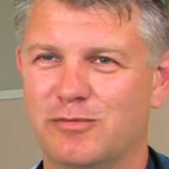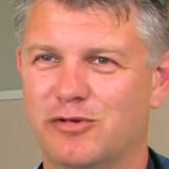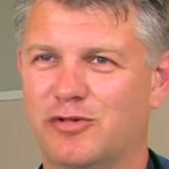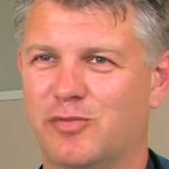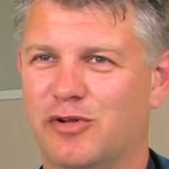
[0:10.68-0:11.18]

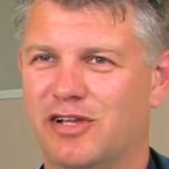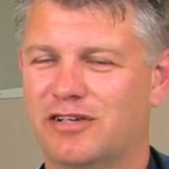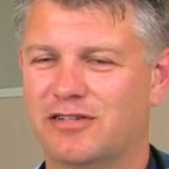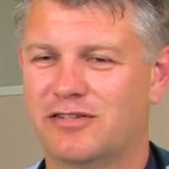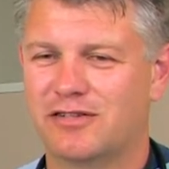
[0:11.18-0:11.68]
Dr. Paul
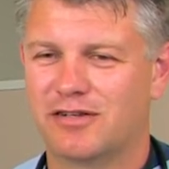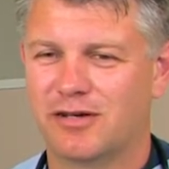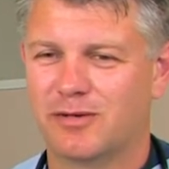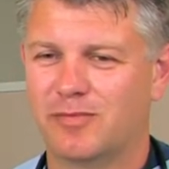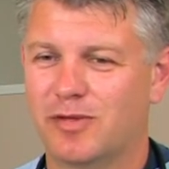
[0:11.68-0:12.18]
Atkinson.
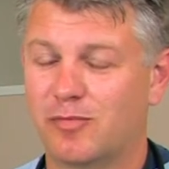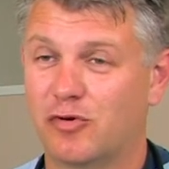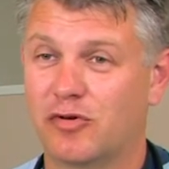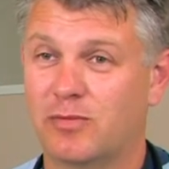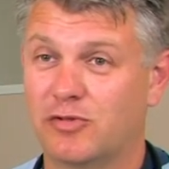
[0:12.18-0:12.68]
I'm the
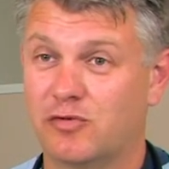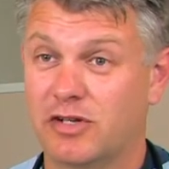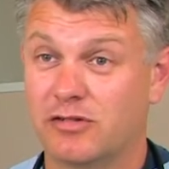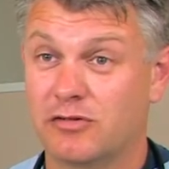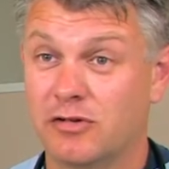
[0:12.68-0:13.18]
Program
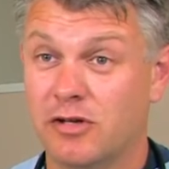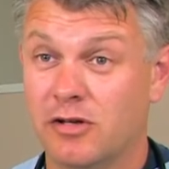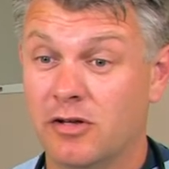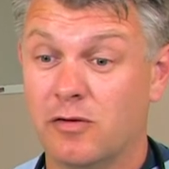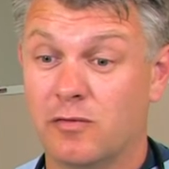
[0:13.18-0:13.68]
Director
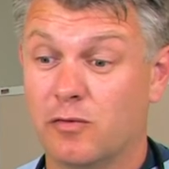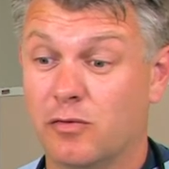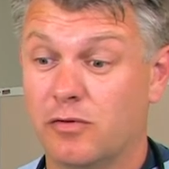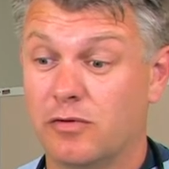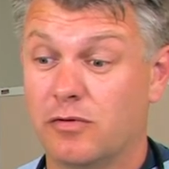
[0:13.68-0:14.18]

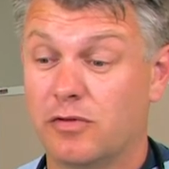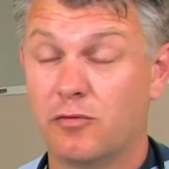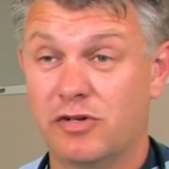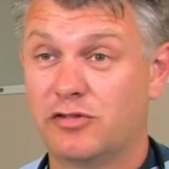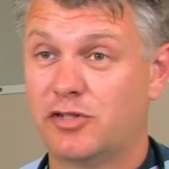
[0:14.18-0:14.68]
for the
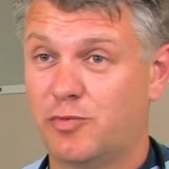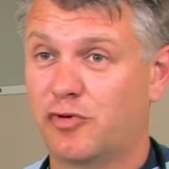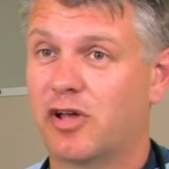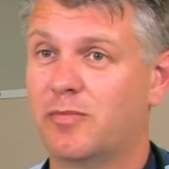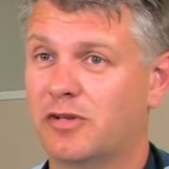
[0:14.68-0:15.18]
Research
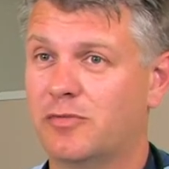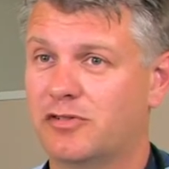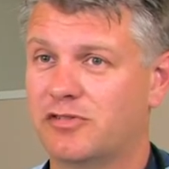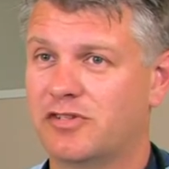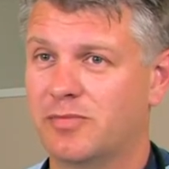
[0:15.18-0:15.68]
Program in
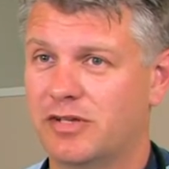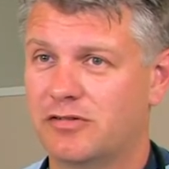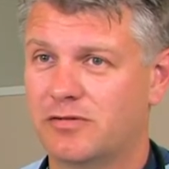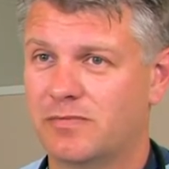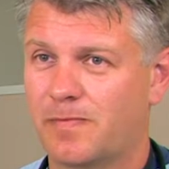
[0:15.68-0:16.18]
Emergency
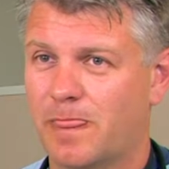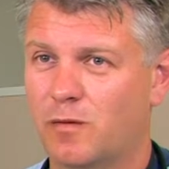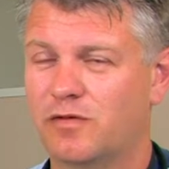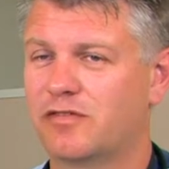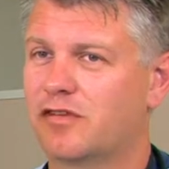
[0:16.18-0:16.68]
Medicine,
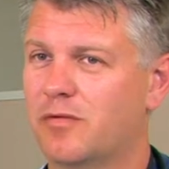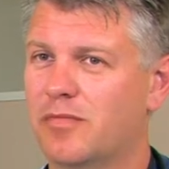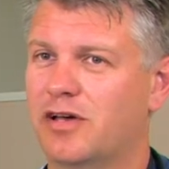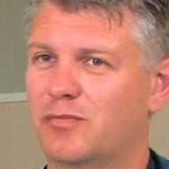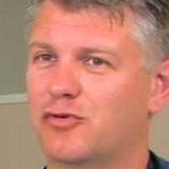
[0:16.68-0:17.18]
which is a
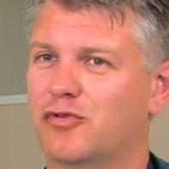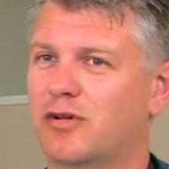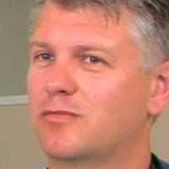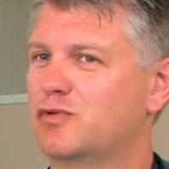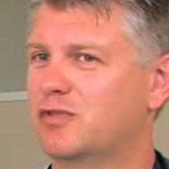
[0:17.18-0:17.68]
combined
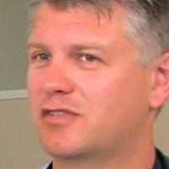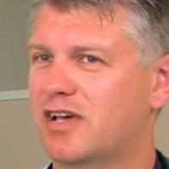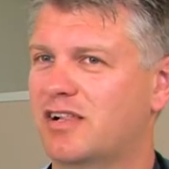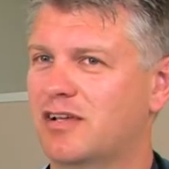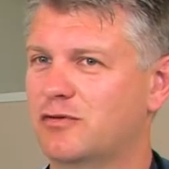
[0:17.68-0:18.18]
program between
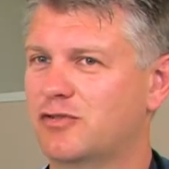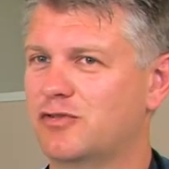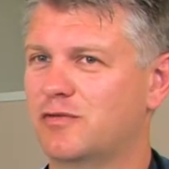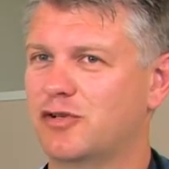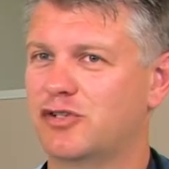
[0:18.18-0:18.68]
Dalhousie
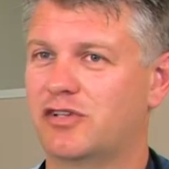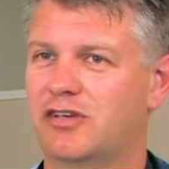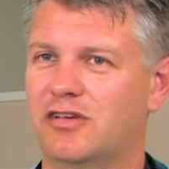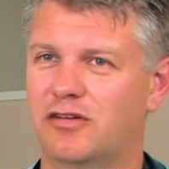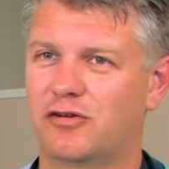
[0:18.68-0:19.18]
University
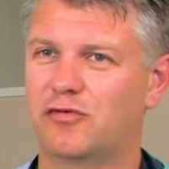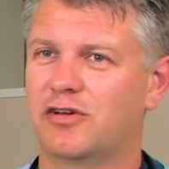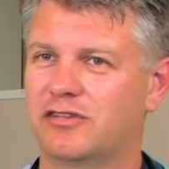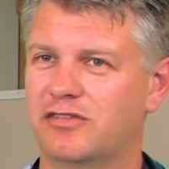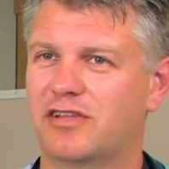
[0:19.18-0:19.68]
and
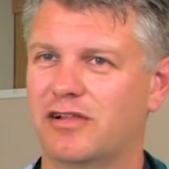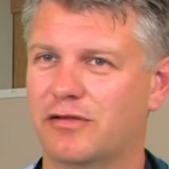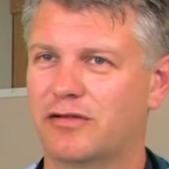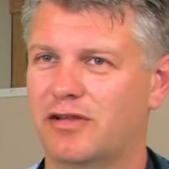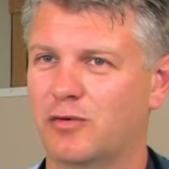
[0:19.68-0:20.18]
Horizon Health
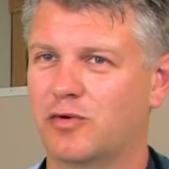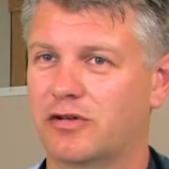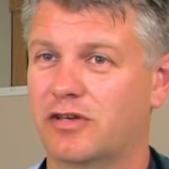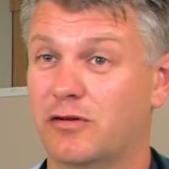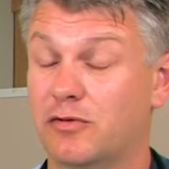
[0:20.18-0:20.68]
Network
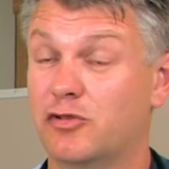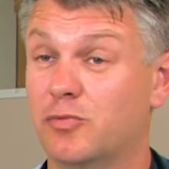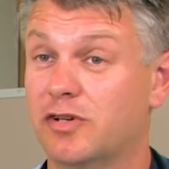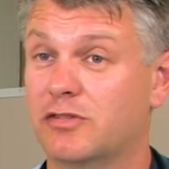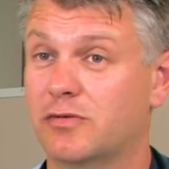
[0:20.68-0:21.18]
here in New
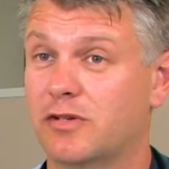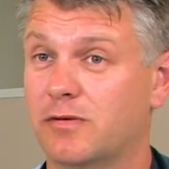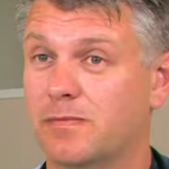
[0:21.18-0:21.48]
Brunswick.